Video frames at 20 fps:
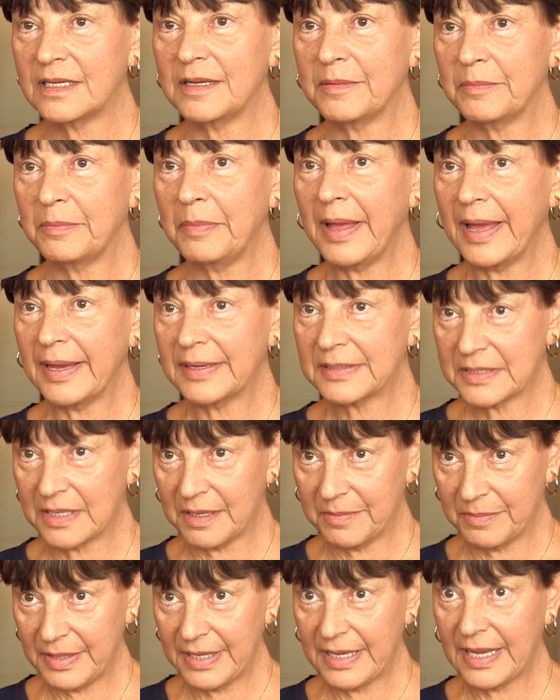impact
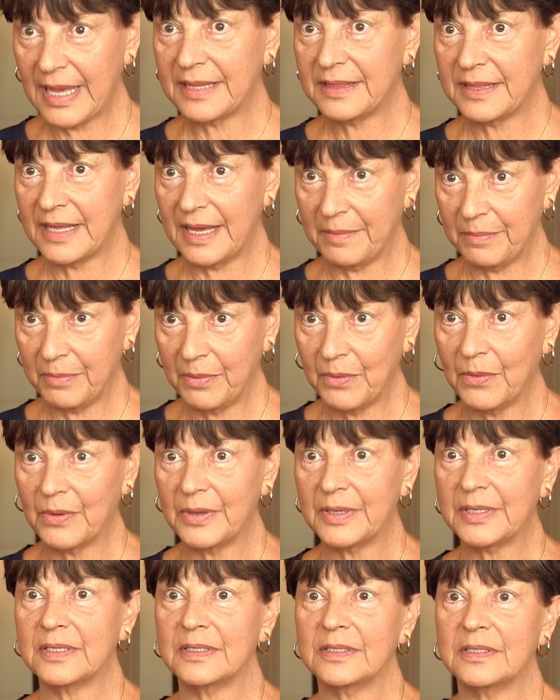on me at that
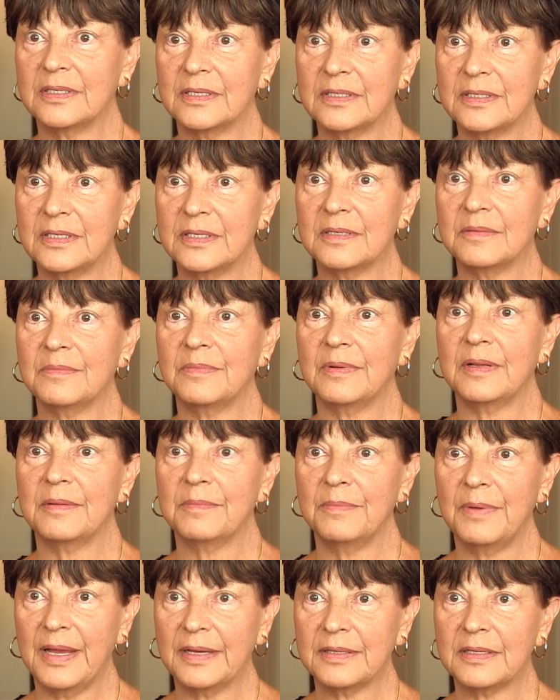point. It didn't
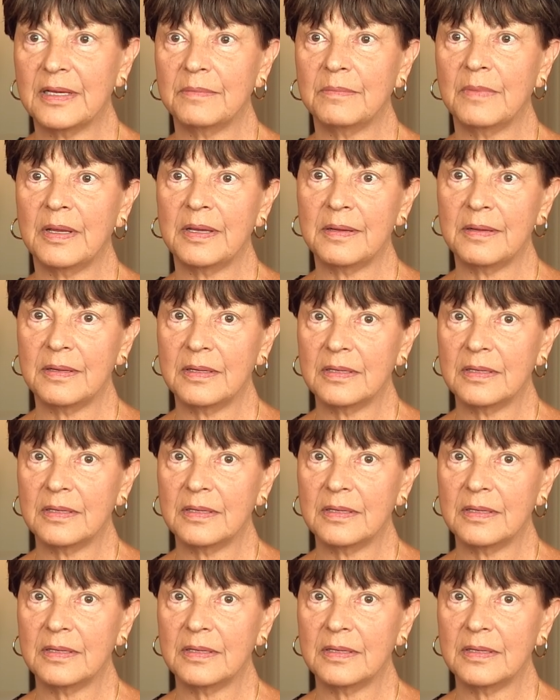impact at me.